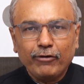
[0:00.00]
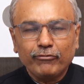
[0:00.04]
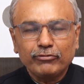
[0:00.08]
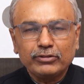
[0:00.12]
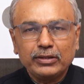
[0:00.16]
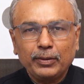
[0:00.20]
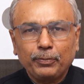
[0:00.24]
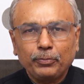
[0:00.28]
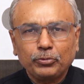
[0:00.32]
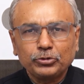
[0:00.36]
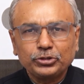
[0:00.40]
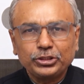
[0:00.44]

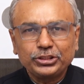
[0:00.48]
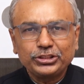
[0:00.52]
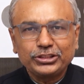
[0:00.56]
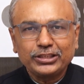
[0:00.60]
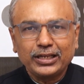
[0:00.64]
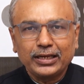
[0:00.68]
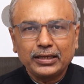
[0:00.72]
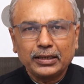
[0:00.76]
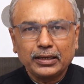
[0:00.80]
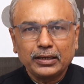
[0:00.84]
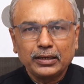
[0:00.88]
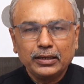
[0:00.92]
the
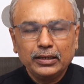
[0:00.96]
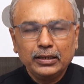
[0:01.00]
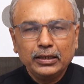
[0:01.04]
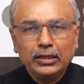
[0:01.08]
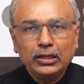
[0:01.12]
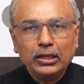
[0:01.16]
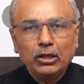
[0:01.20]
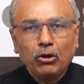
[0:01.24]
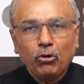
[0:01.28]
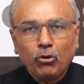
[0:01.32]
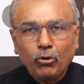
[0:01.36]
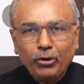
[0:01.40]
position,
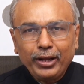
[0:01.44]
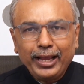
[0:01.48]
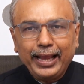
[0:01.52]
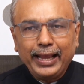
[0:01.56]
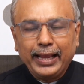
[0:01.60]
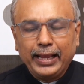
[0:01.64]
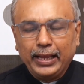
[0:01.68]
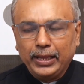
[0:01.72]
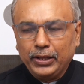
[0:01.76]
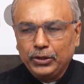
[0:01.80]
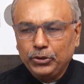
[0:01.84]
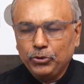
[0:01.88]

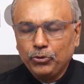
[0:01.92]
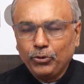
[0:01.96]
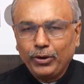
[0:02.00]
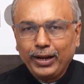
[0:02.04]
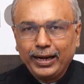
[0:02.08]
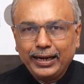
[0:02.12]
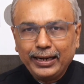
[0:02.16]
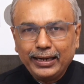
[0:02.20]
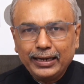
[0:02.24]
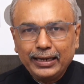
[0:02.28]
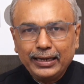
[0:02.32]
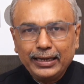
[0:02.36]
okay, you
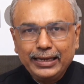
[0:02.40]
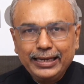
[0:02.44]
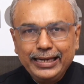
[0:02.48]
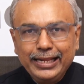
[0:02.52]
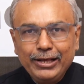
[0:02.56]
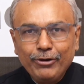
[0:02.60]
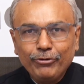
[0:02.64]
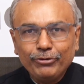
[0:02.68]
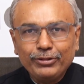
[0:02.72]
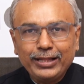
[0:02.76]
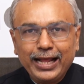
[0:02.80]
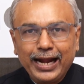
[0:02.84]
can
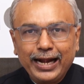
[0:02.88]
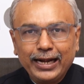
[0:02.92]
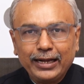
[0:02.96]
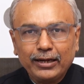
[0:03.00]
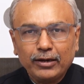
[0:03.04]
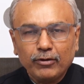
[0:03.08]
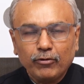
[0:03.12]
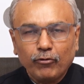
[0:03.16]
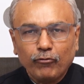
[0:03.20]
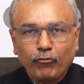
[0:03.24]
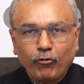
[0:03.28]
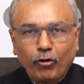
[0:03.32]
leave
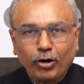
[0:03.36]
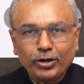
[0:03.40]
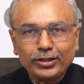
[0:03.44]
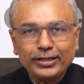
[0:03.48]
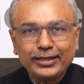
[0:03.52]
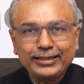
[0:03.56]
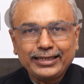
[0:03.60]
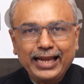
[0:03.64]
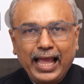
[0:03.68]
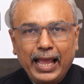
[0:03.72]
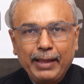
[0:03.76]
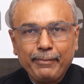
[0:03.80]
that for
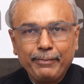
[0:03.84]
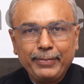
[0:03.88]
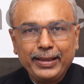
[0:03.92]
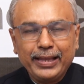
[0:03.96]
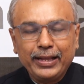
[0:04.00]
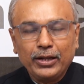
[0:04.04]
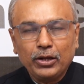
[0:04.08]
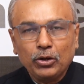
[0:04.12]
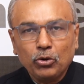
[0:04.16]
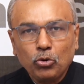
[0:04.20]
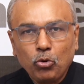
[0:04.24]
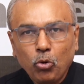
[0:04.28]
the time
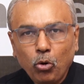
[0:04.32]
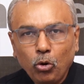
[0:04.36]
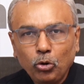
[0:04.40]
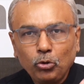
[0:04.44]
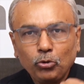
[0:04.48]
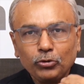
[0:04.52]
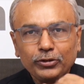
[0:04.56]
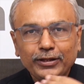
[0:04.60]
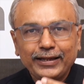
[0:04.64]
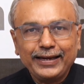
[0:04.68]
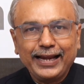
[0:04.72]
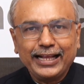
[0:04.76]
being, go
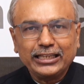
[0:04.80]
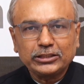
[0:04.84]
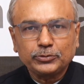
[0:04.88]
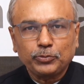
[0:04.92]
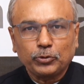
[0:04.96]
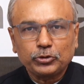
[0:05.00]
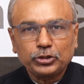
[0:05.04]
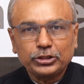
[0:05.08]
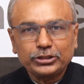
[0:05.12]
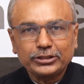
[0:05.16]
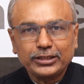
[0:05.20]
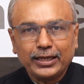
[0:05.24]
to the next
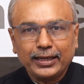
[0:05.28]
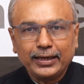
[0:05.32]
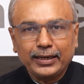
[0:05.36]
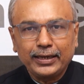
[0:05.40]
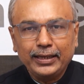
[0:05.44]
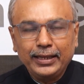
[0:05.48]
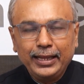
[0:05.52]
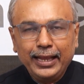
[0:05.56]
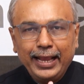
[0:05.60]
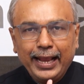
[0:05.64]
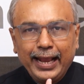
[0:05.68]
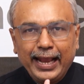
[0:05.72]
position,
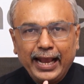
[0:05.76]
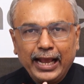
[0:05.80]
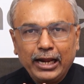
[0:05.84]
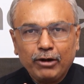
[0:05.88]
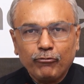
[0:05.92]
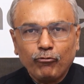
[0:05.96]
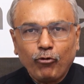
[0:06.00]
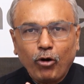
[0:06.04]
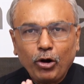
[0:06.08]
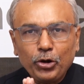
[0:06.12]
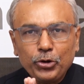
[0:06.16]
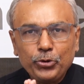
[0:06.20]

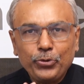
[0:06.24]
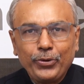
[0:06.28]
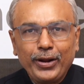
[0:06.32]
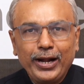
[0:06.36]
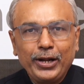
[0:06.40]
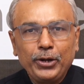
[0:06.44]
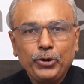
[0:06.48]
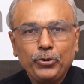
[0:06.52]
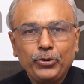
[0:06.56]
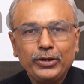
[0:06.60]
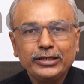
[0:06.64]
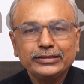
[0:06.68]
and what you
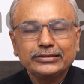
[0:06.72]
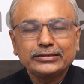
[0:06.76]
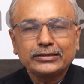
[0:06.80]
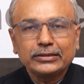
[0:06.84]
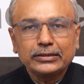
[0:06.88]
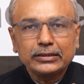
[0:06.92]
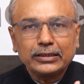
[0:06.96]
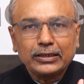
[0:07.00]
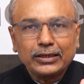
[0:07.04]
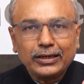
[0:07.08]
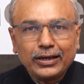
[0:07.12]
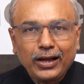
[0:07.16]
can do is
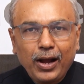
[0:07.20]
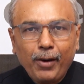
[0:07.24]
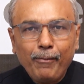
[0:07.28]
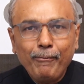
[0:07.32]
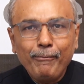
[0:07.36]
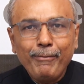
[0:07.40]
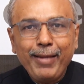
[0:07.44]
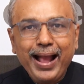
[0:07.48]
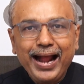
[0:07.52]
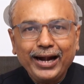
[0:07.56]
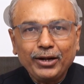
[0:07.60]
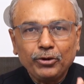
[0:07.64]

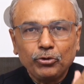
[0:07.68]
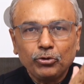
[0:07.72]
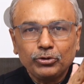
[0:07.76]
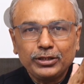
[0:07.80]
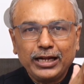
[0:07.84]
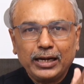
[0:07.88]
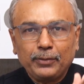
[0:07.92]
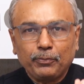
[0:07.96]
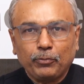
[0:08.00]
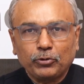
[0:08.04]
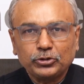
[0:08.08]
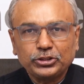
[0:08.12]
come back to
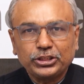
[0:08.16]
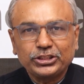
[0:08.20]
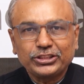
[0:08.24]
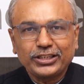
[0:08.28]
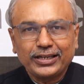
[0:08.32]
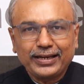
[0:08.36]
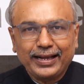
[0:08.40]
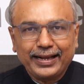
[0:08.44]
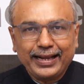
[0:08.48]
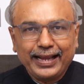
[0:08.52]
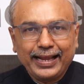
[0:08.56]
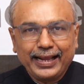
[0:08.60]
that
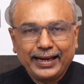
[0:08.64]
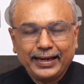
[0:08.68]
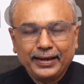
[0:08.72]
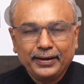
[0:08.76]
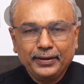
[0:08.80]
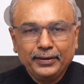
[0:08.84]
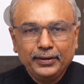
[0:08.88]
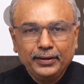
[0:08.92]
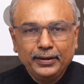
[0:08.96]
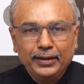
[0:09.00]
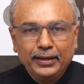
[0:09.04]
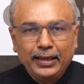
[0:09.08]
position
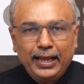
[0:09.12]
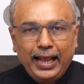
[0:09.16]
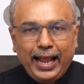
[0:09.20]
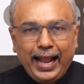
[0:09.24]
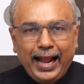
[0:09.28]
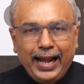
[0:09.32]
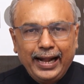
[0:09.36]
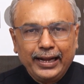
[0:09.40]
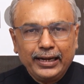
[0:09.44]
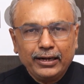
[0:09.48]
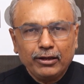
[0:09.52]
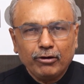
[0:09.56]
again.
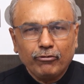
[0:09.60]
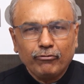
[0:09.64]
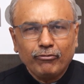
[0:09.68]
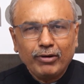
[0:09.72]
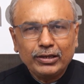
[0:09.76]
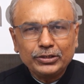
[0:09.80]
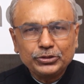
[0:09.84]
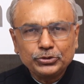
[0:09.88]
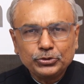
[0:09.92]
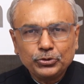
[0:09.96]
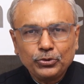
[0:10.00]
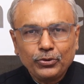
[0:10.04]
And
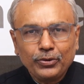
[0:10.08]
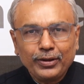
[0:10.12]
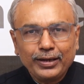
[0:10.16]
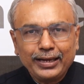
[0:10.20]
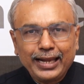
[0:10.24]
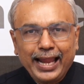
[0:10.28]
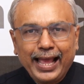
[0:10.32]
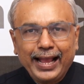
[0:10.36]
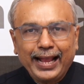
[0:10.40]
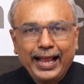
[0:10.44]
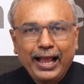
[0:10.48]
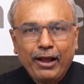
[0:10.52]
once you
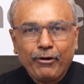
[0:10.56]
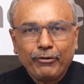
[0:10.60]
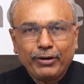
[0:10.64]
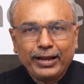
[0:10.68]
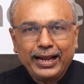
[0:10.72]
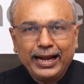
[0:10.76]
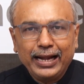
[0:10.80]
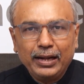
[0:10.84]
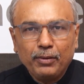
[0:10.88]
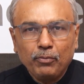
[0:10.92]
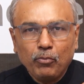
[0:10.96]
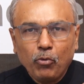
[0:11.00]
have
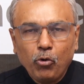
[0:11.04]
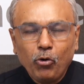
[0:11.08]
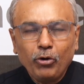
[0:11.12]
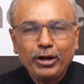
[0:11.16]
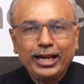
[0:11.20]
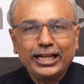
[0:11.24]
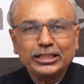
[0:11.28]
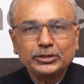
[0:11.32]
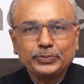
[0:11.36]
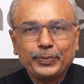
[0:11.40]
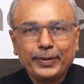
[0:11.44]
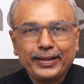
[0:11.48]
gained more
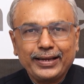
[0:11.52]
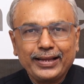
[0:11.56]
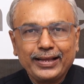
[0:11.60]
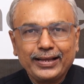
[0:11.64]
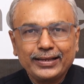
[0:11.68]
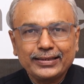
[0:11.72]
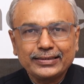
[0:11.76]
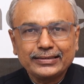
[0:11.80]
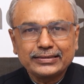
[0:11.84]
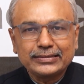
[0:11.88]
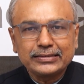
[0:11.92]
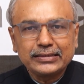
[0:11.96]

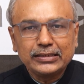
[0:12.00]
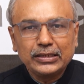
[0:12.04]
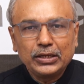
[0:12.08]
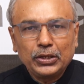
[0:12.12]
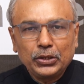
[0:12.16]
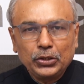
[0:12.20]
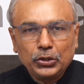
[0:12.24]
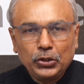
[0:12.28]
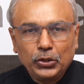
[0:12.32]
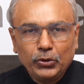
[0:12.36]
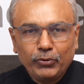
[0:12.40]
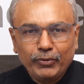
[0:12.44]
experience,
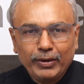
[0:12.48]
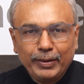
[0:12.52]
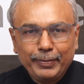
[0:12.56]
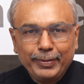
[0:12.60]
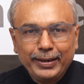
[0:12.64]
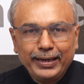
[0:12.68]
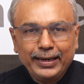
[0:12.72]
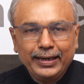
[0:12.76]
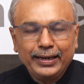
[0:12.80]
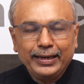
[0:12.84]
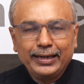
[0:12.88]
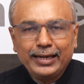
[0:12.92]
you will
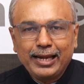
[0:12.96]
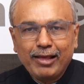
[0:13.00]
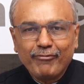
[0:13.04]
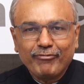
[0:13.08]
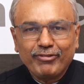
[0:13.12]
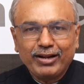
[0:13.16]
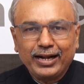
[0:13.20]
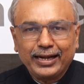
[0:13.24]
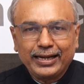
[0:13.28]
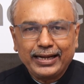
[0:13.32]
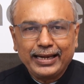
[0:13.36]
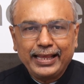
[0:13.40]
be
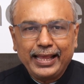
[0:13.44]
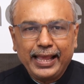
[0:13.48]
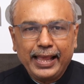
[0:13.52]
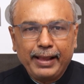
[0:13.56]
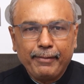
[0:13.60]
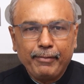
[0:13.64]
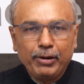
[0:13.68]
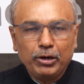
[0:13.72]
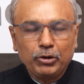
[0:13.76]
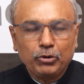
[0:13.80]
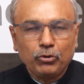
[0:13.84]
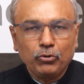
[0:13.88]
definitely
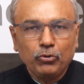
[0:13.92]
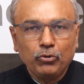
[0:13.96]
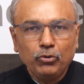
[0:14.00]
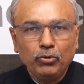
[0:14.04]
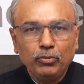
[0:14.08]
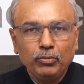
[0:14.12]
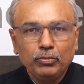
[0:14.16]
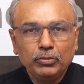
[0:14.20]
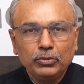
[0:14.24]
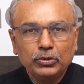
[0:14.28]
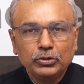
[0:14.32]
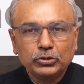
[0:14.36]
able
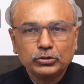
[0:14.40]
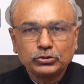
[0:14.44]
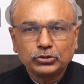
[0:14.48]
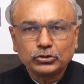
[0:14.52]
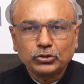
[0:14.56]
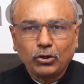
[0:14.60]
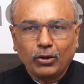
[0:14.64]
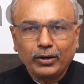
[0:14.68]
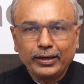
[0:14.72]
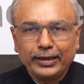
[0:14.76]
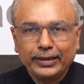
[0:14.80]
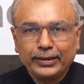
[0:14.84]
to
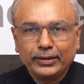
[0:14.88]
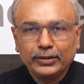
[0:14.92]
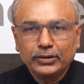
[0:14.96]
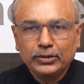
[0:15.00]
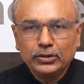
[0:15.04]
solve it.